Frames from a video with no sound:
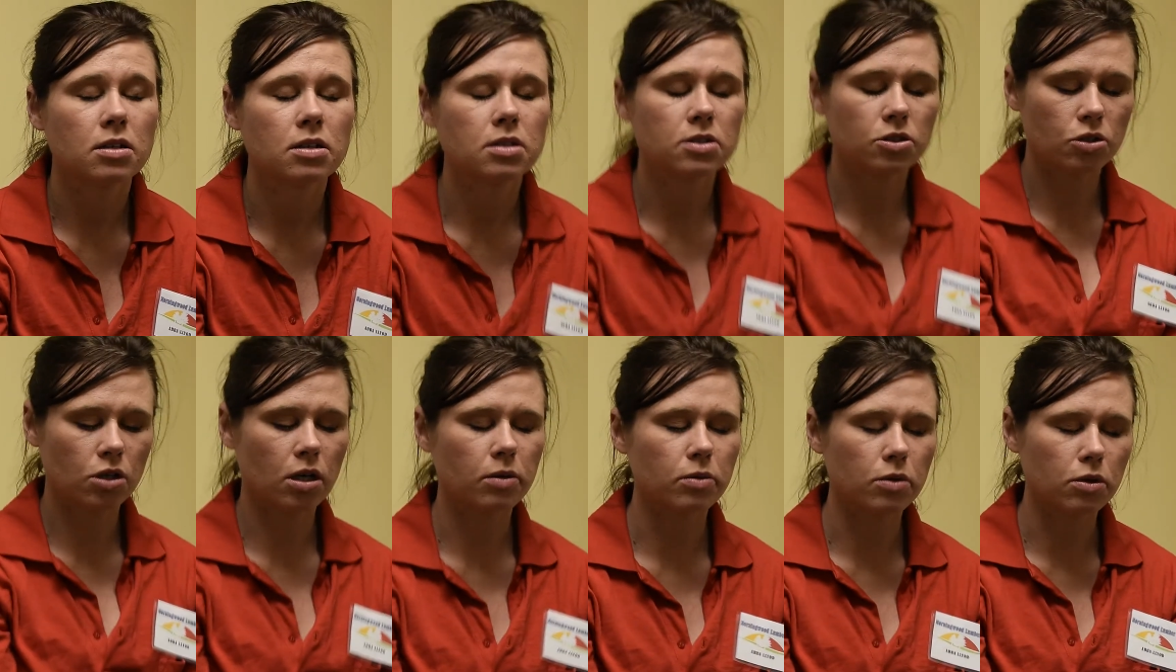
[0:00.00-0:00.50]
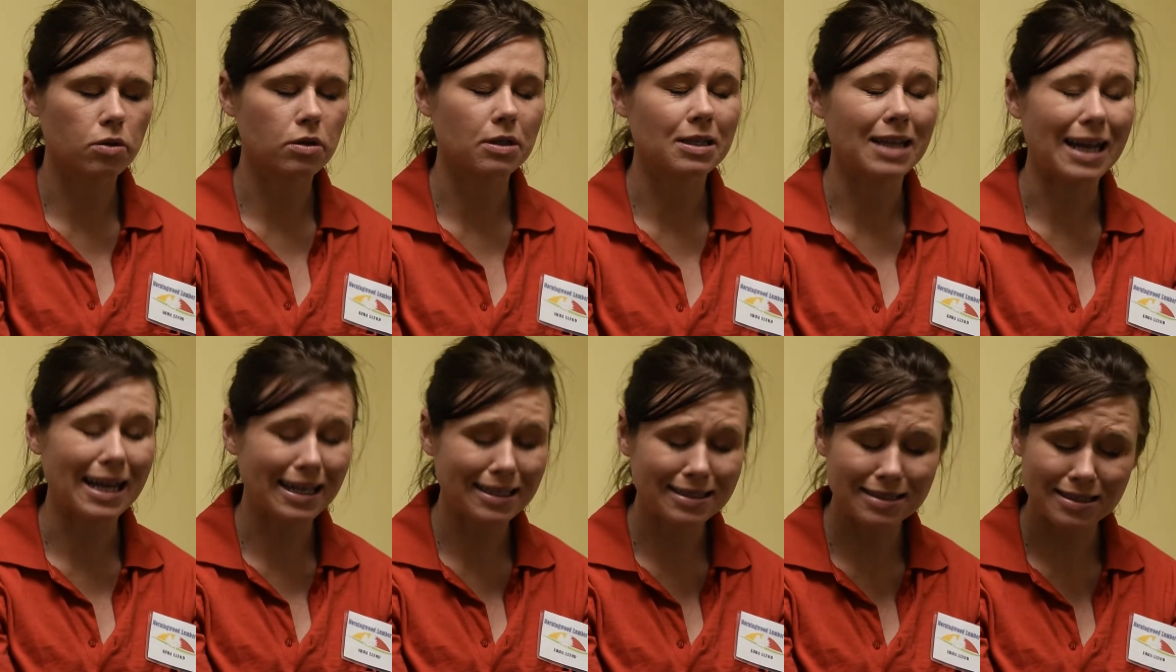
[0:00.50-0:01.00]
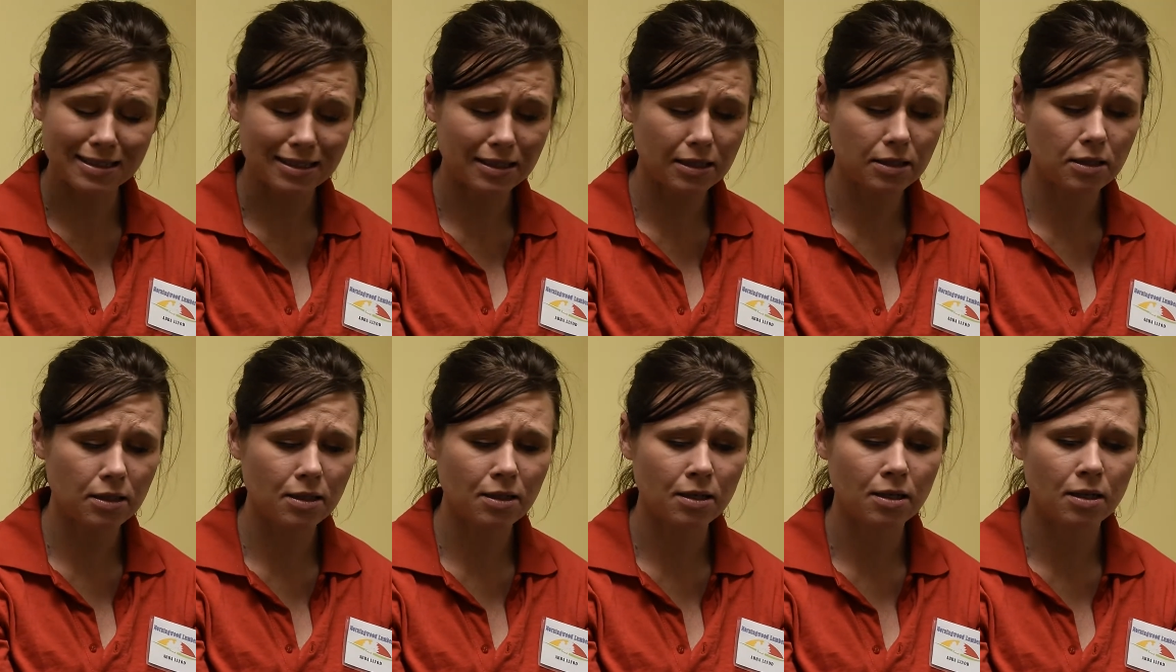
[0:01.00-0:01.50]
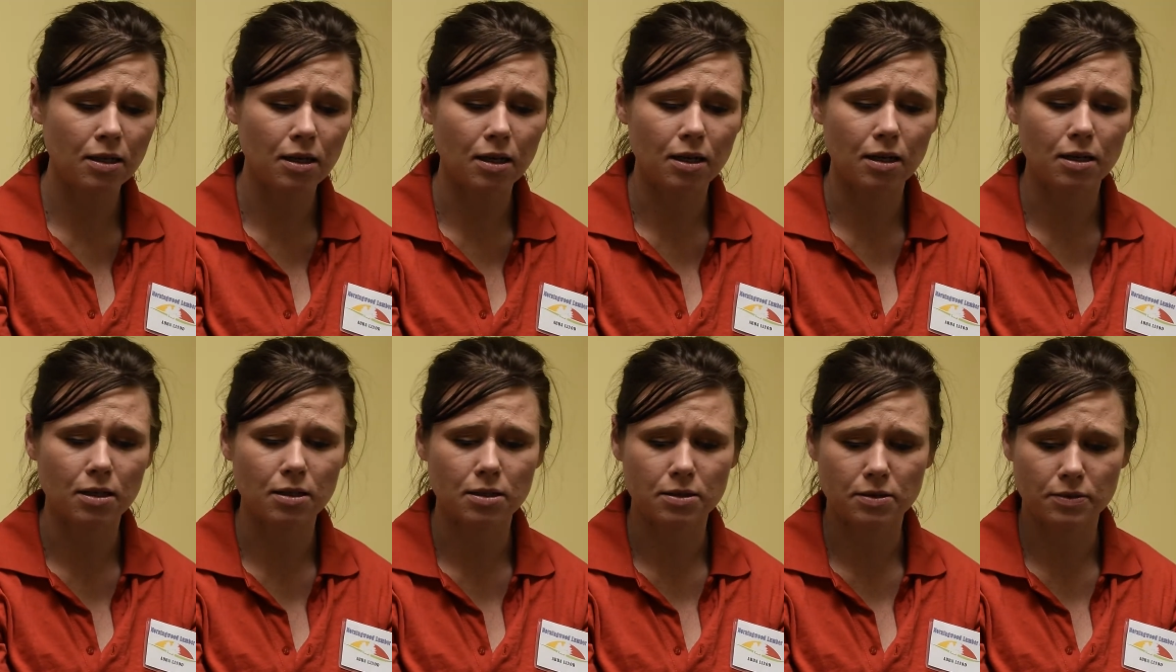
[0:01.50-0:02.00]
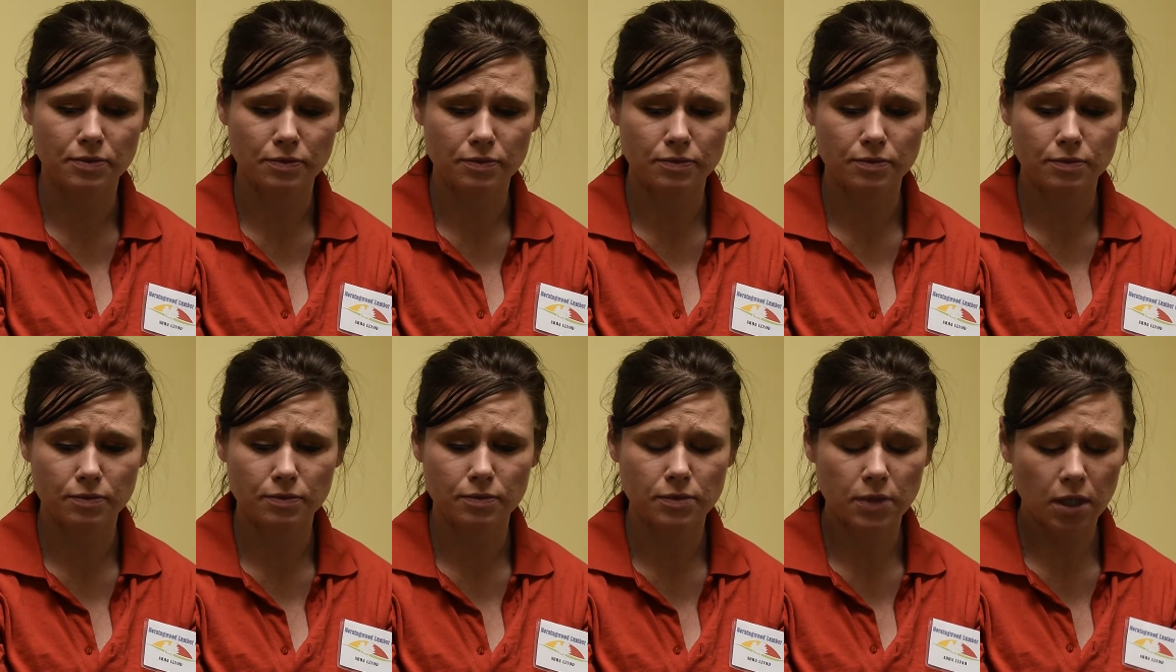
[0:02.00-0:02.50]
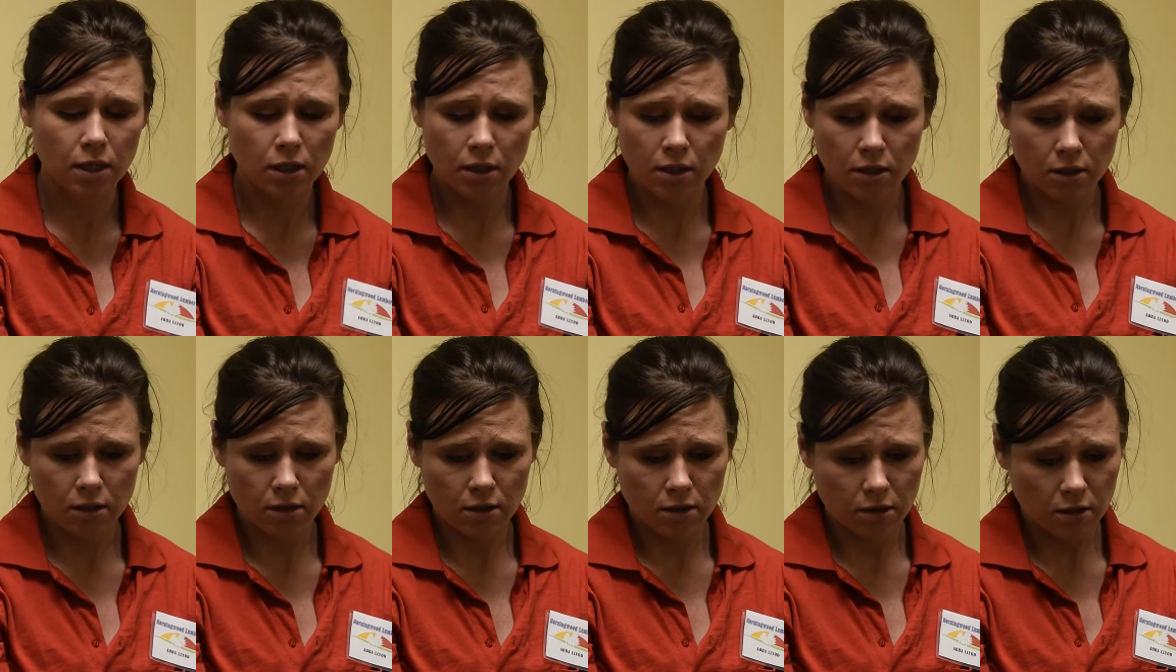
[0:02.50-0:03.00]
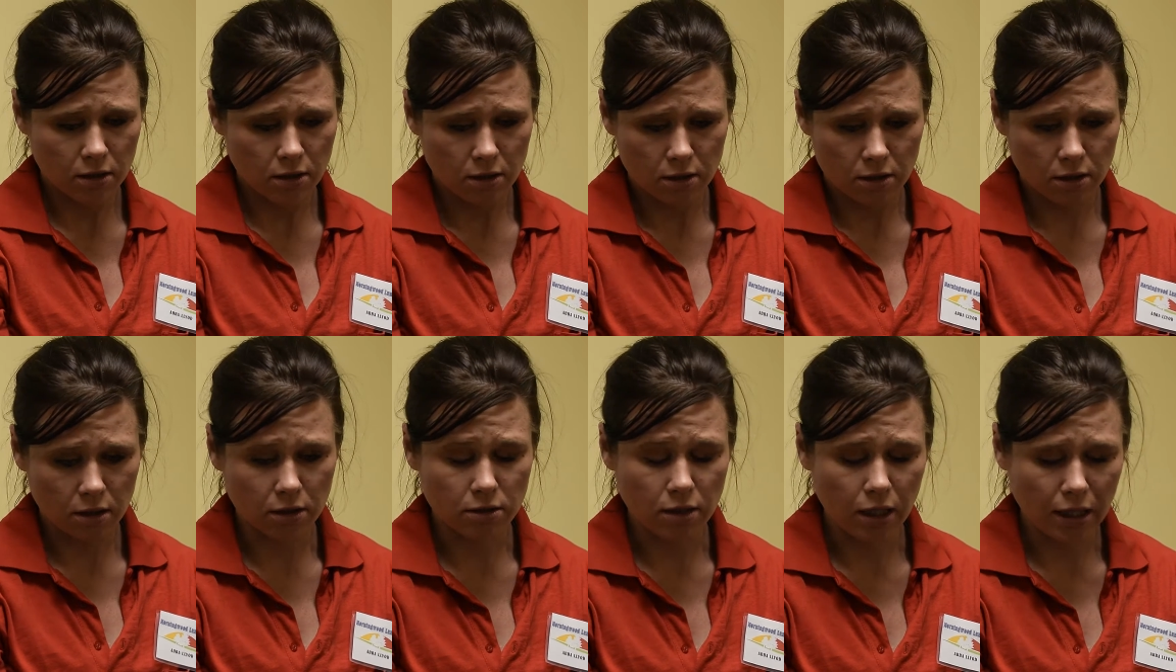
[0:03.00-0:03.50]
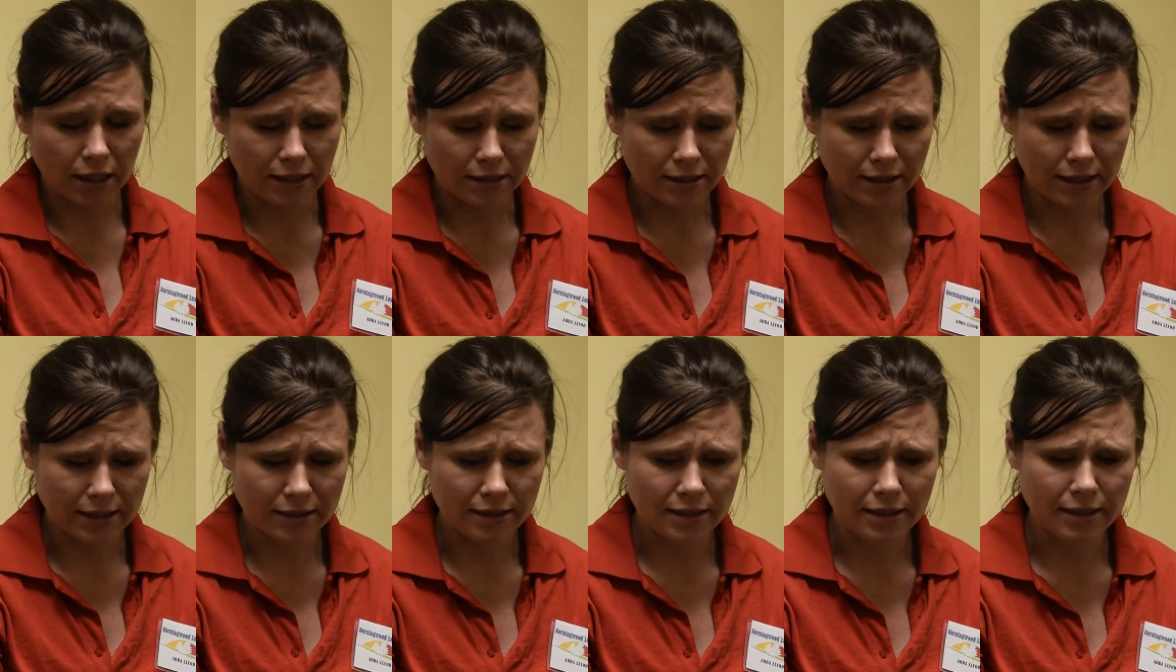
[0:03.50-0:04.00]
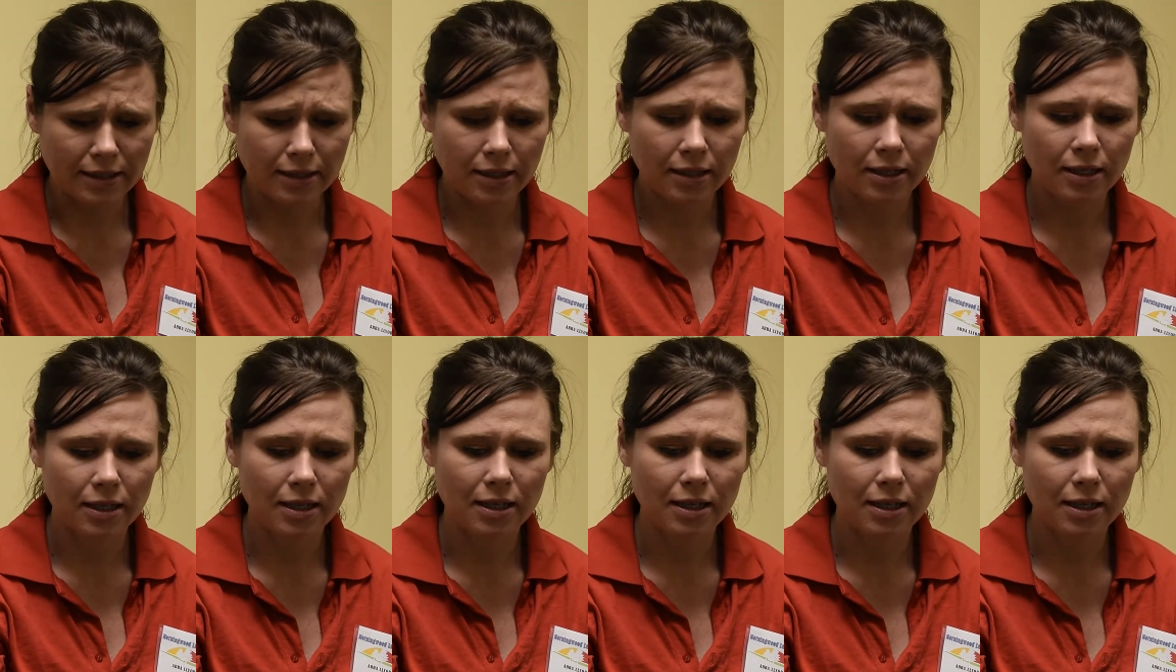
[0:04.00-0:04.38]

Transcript: trouble relaxing uh, a lot lately,